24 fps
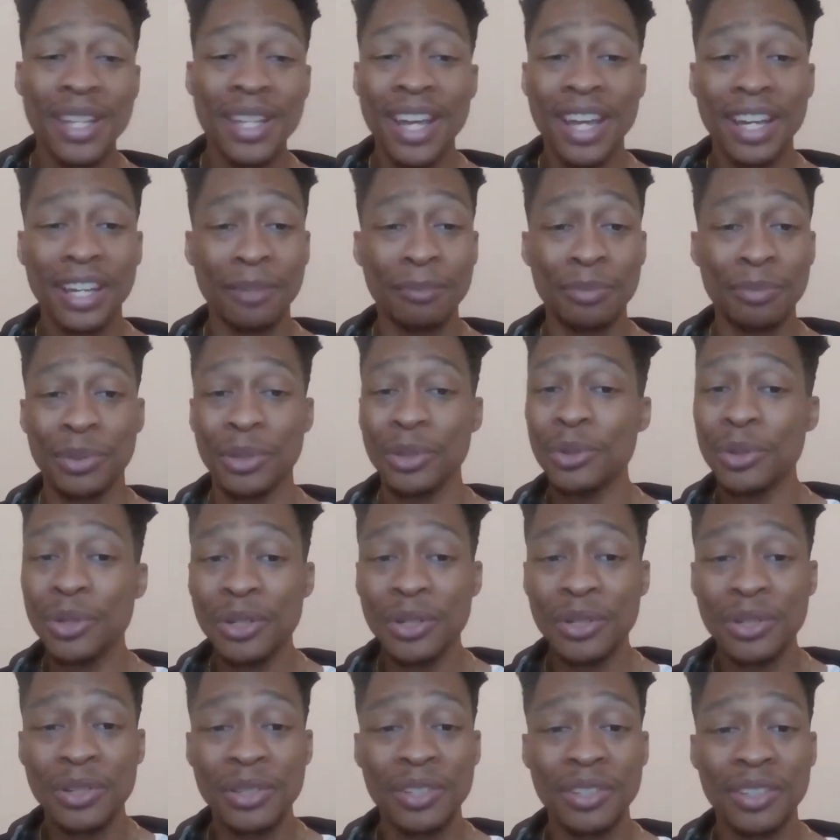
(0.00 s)
They had
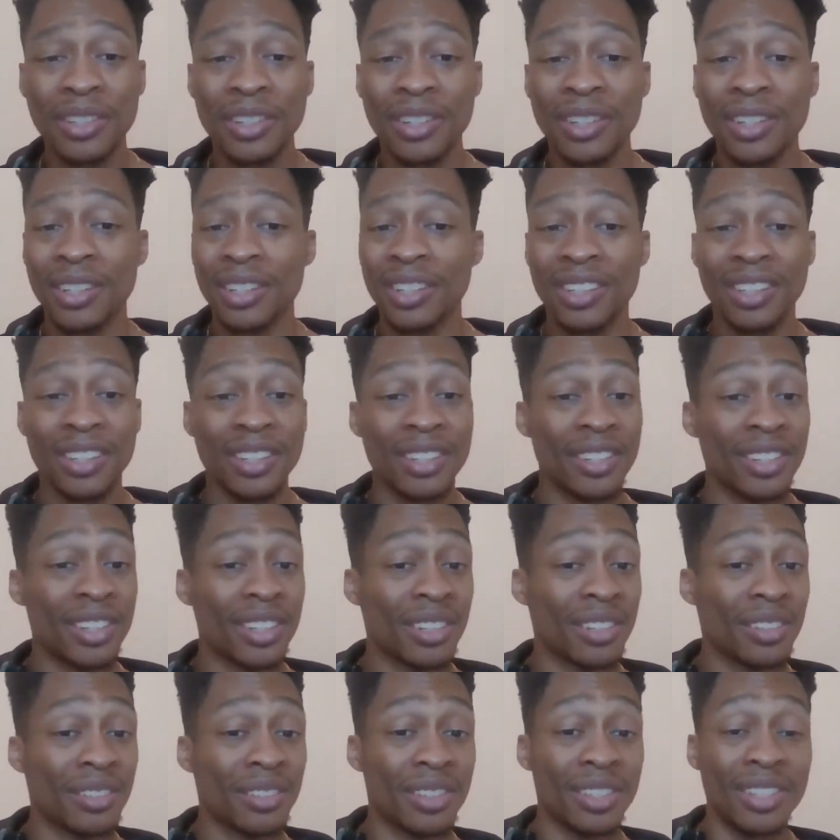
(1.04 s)
computers.
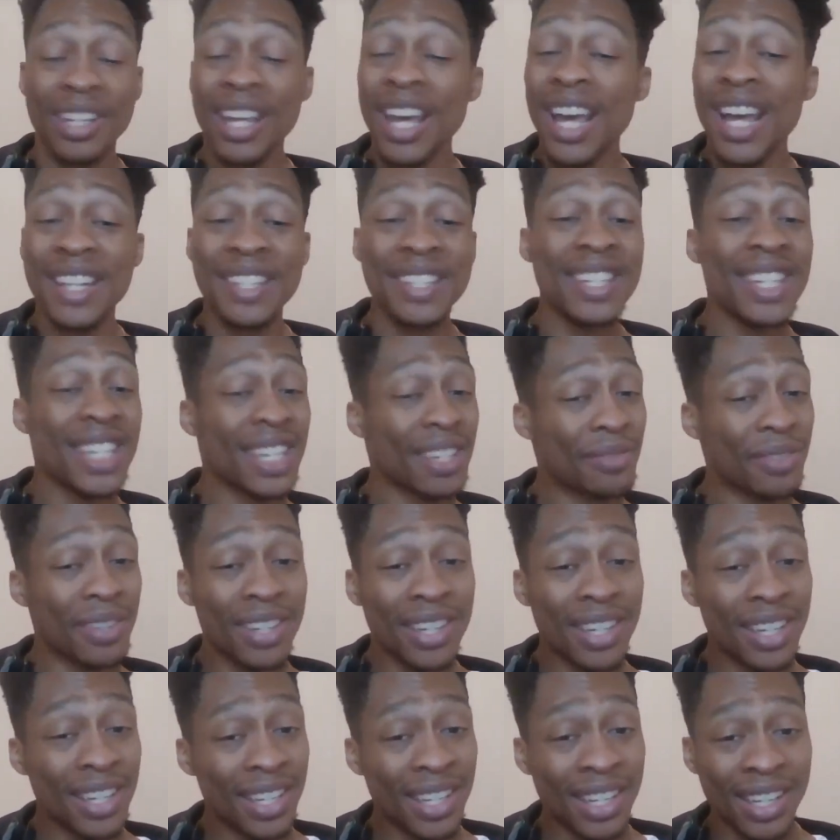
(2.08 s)
They had
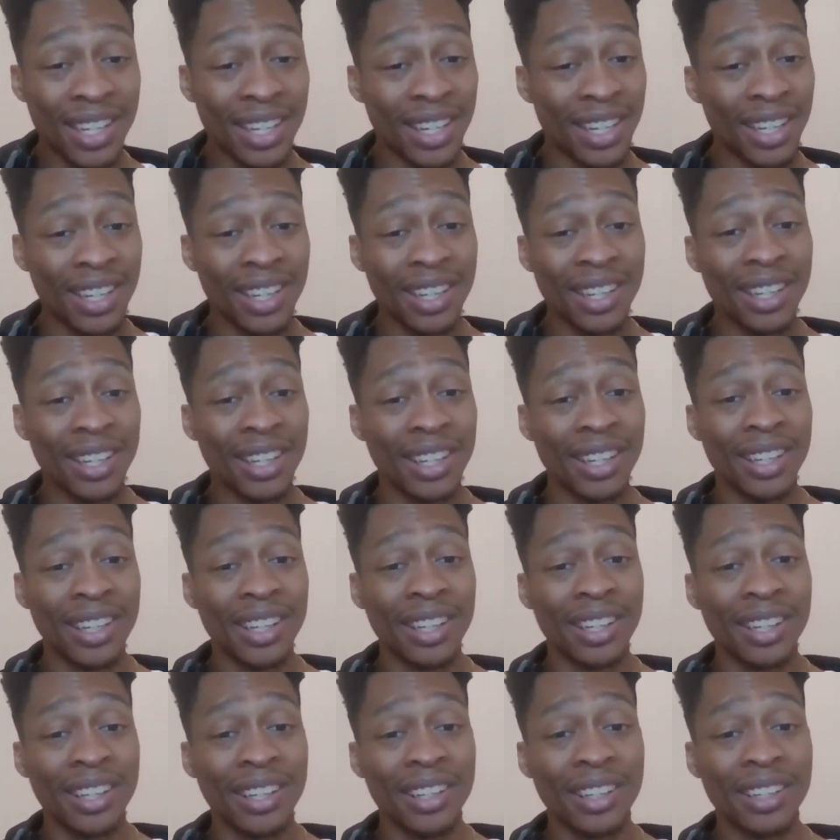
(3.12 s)
TV.
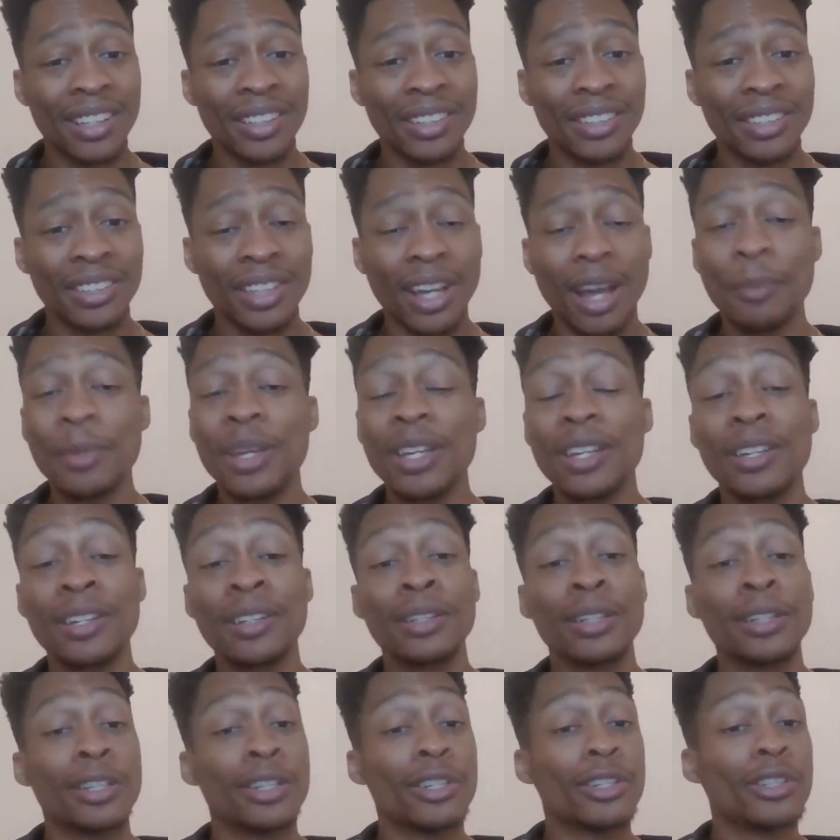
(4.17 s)
So
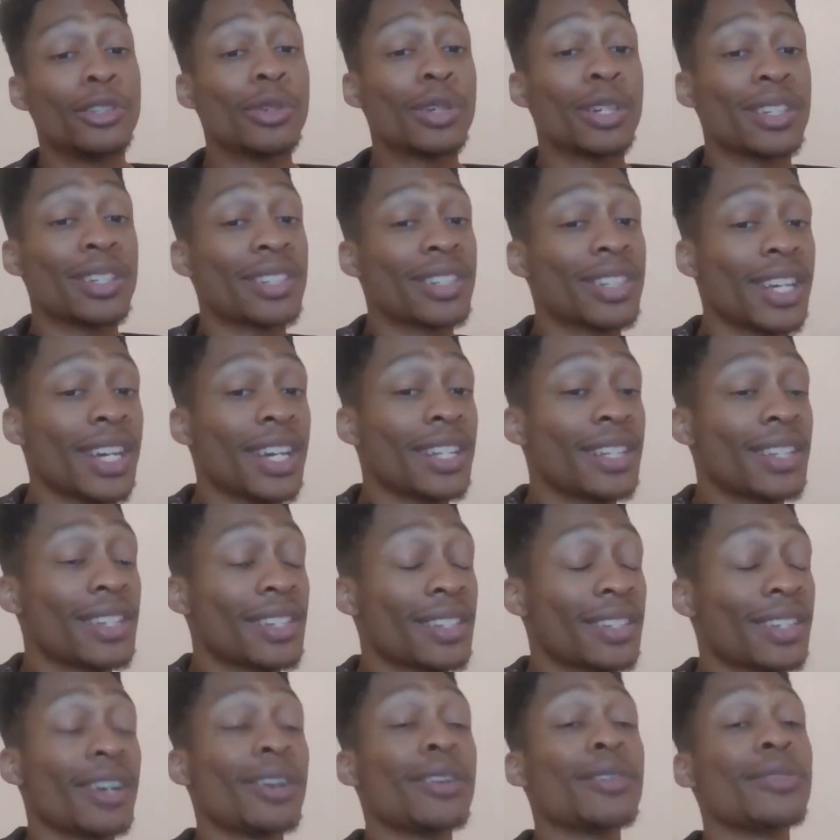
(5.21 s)
you could say the
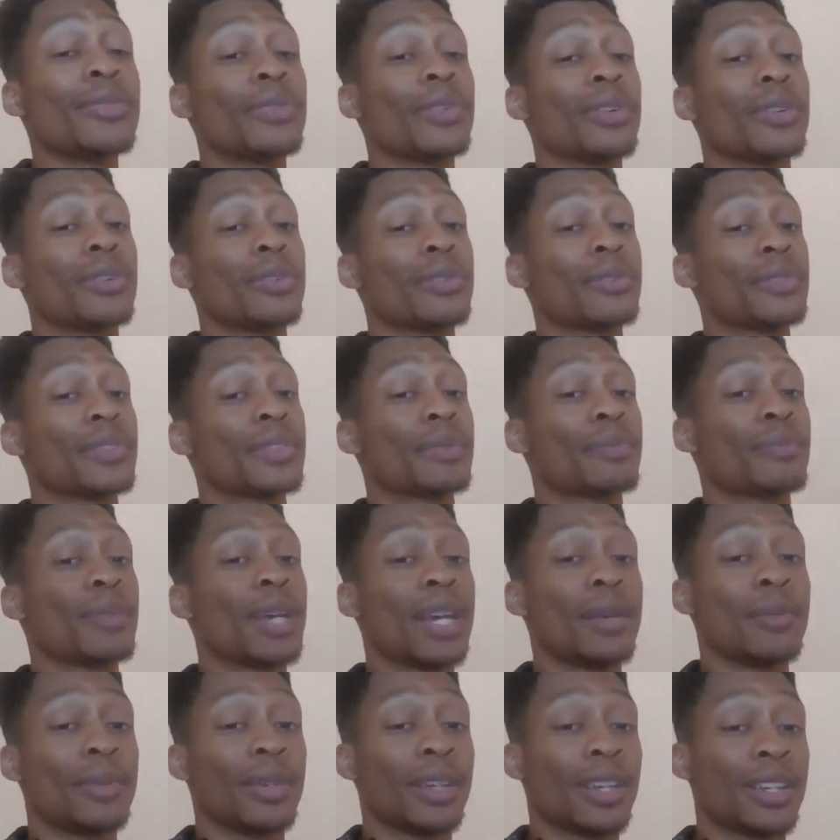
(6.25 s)
cell phones
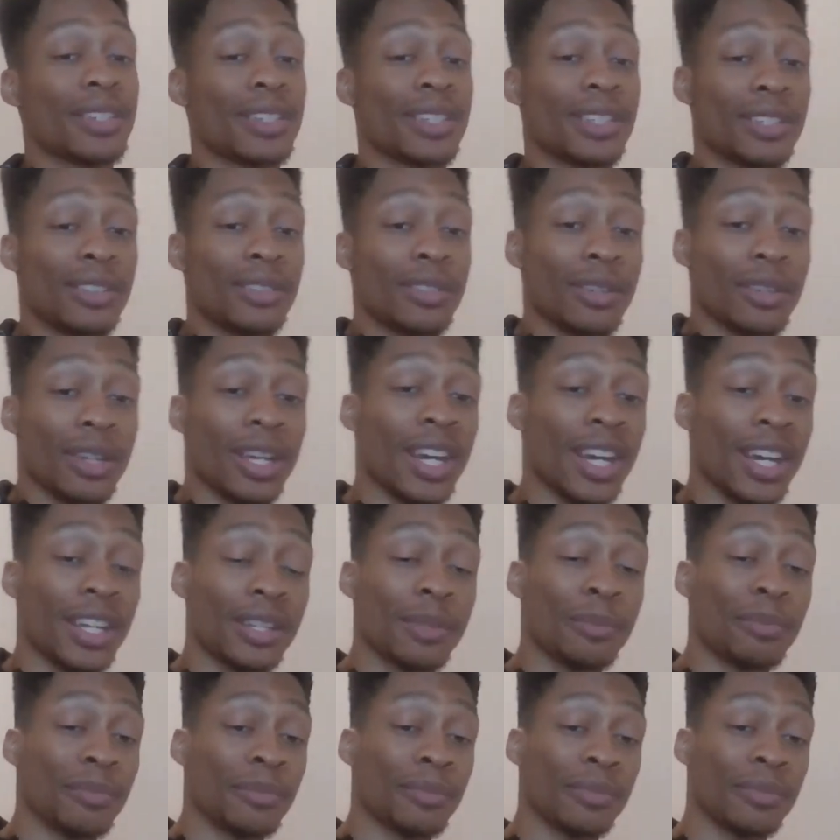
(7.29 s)
maybe because they
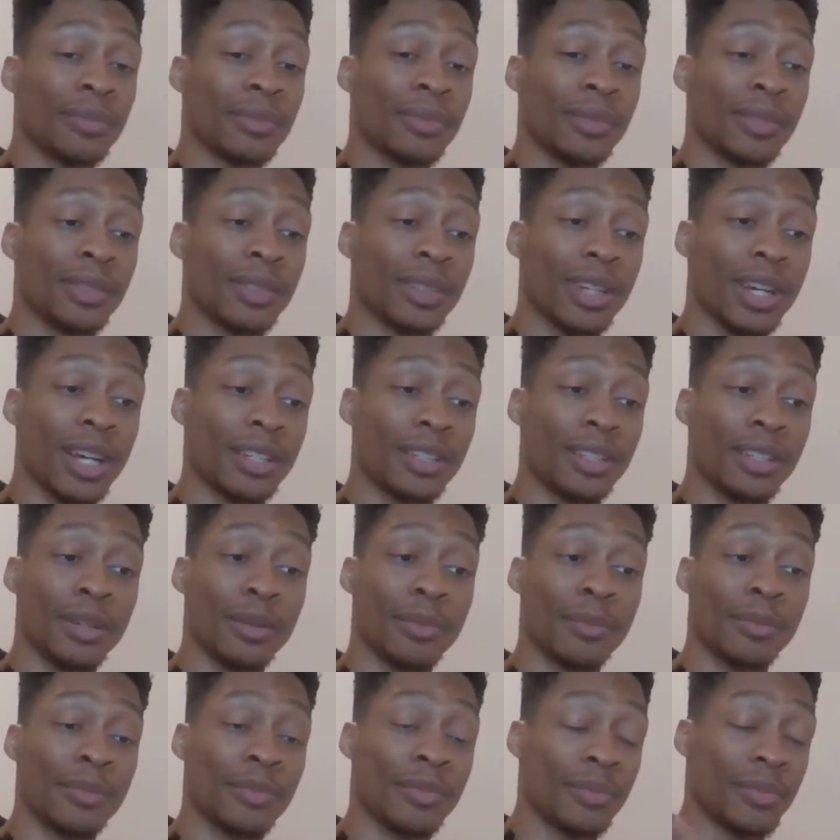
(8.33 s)
had
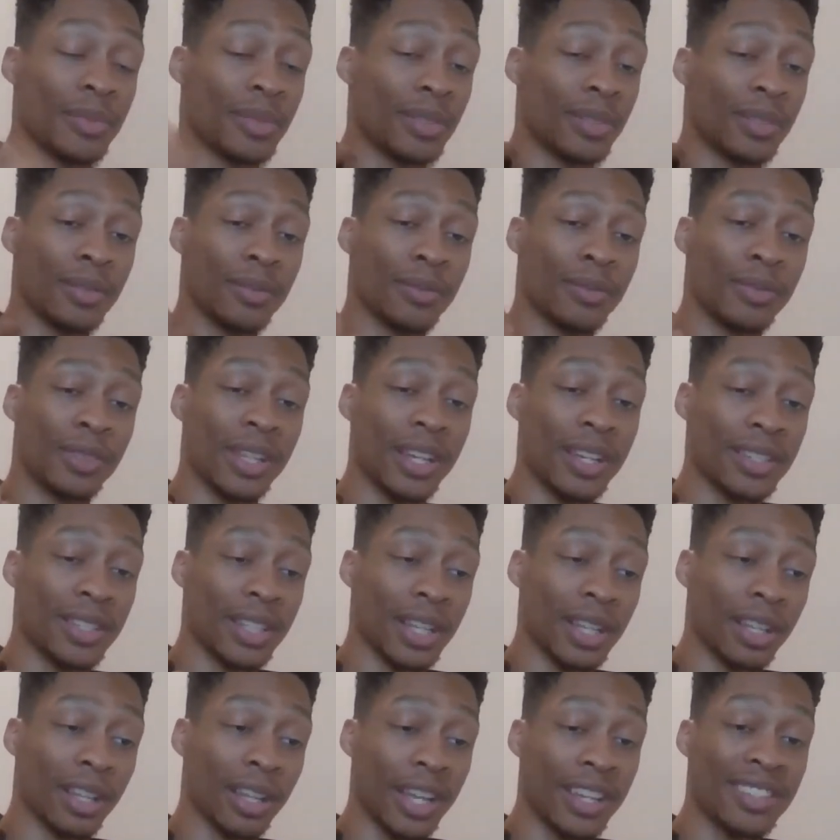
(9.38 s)
them things
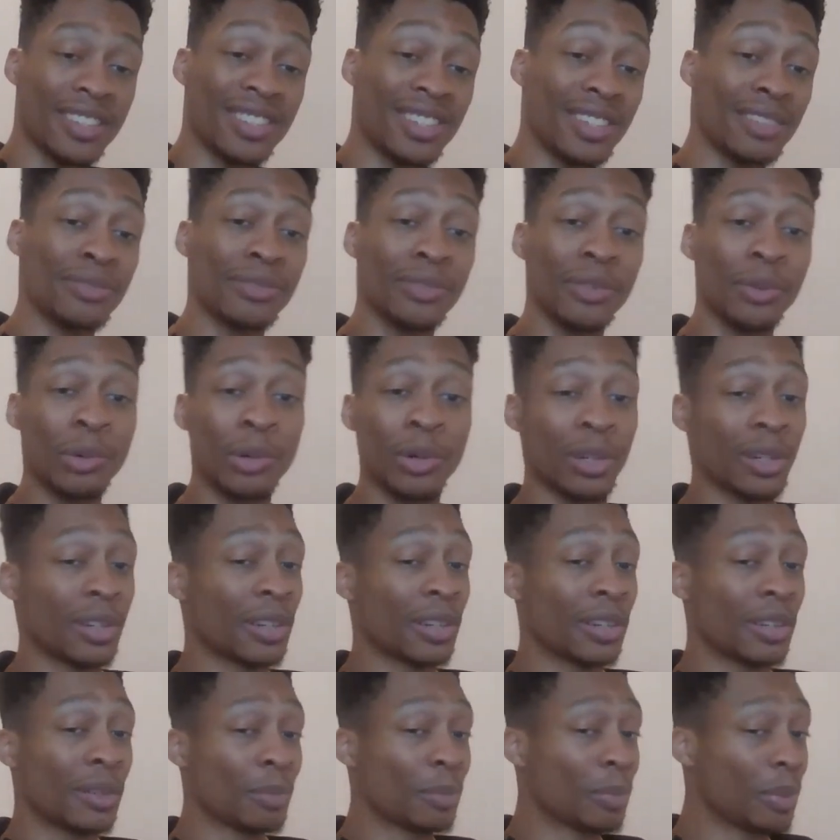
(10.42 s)
that look like C4
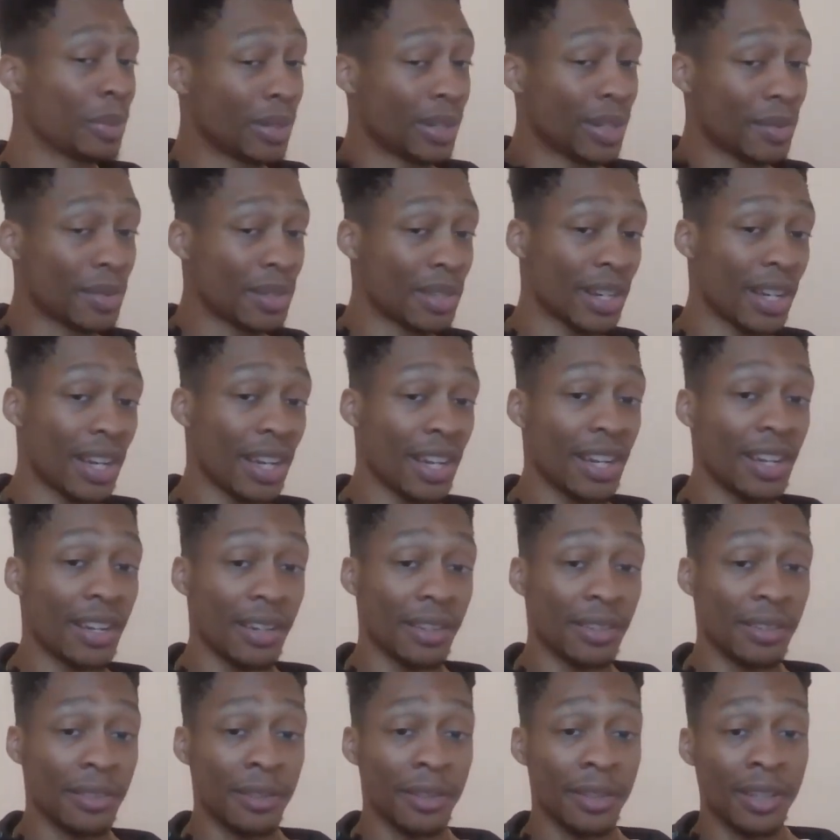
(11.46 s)
put into their
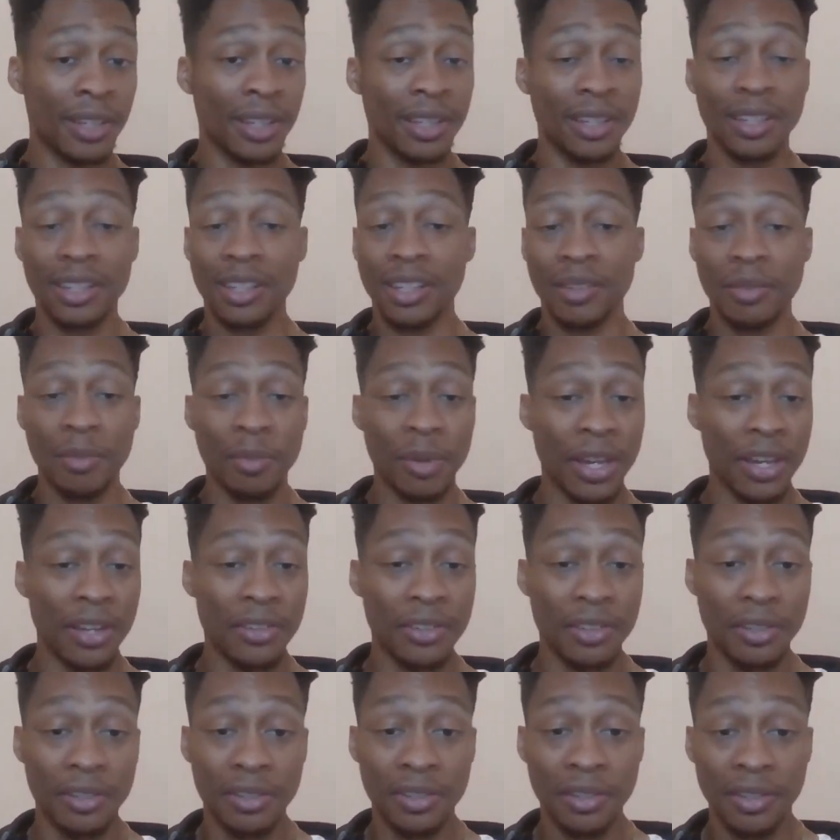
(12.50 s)
head,
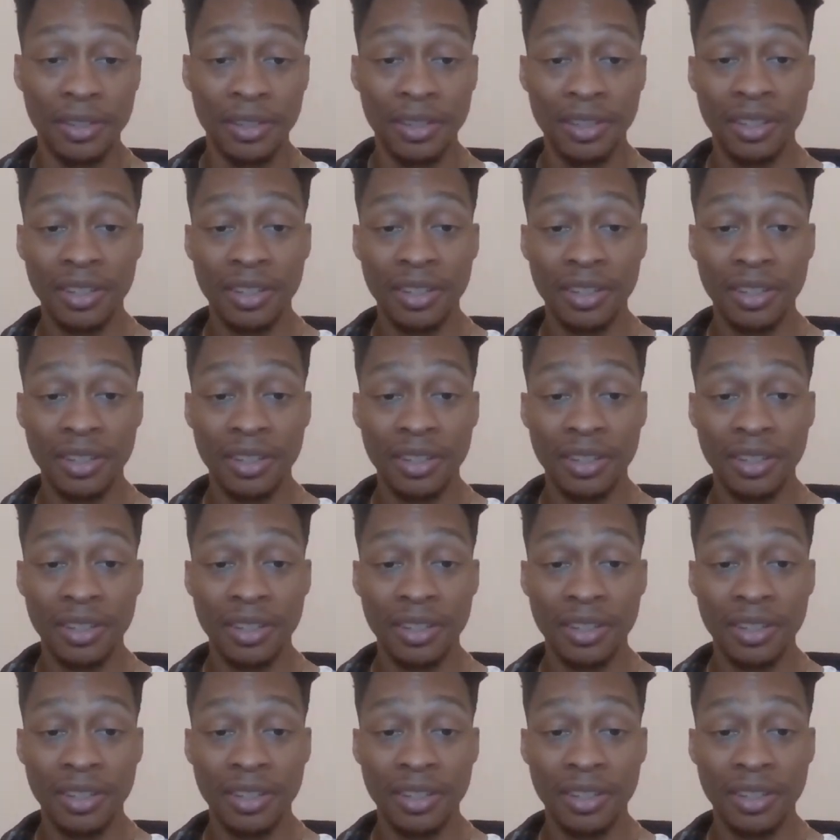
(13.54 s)
pagers.